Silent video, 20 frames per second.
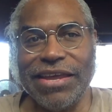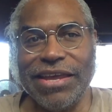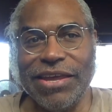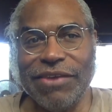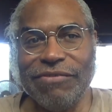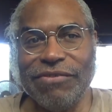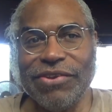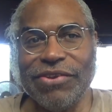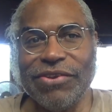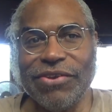
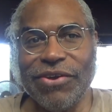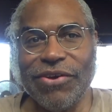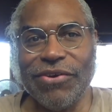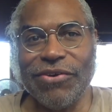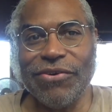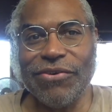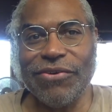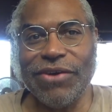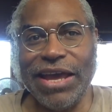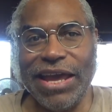even
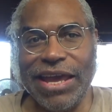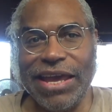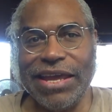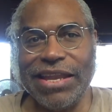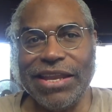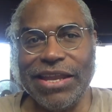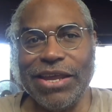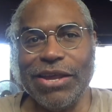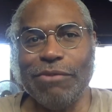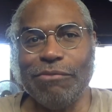though
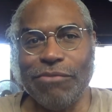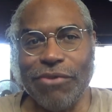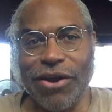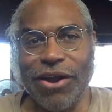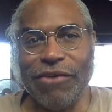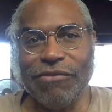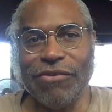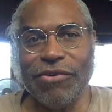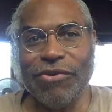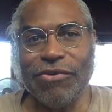A&E and
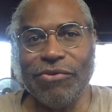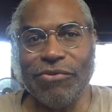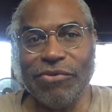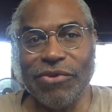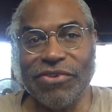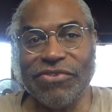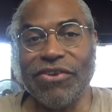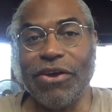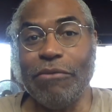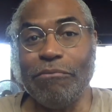Bravo
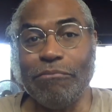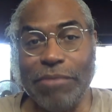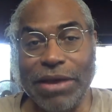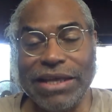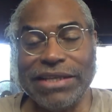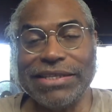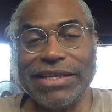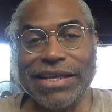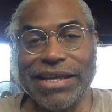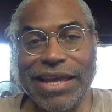was on
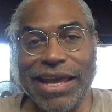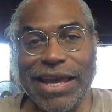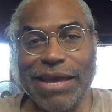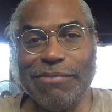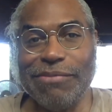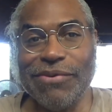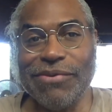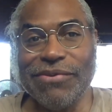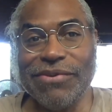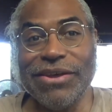basic
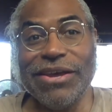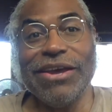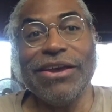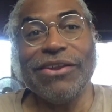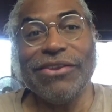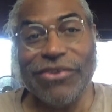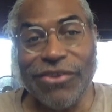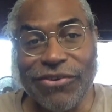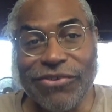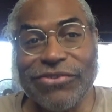cable,
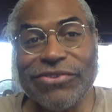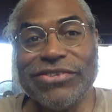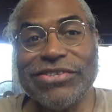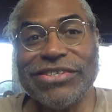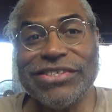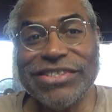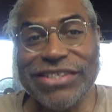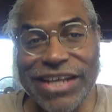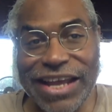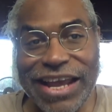those
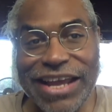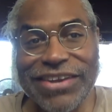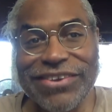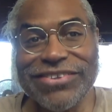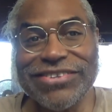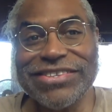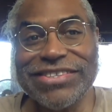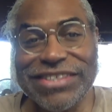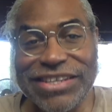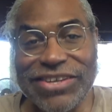
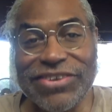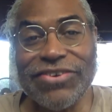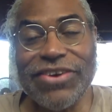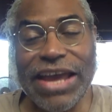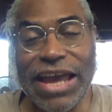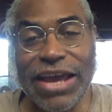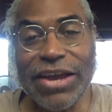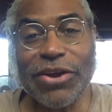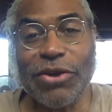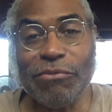channels still
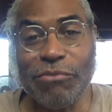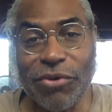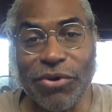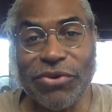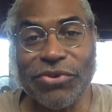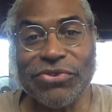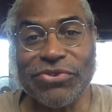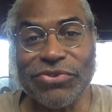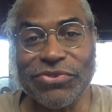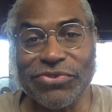had
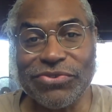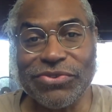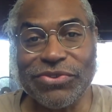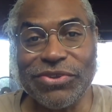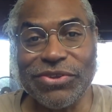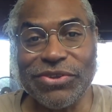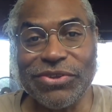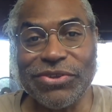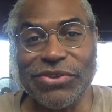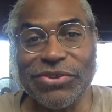commercials
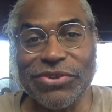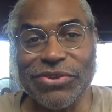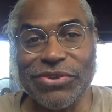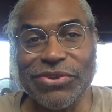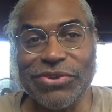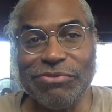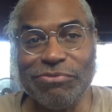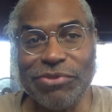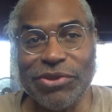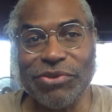
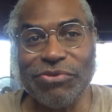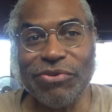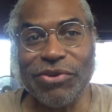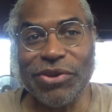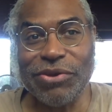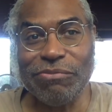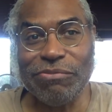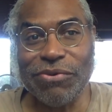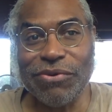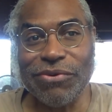uh,
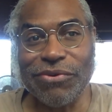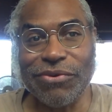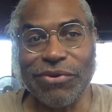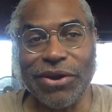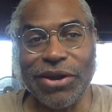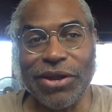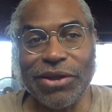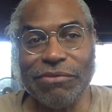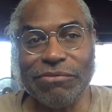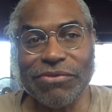between the
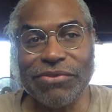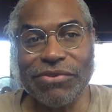programs.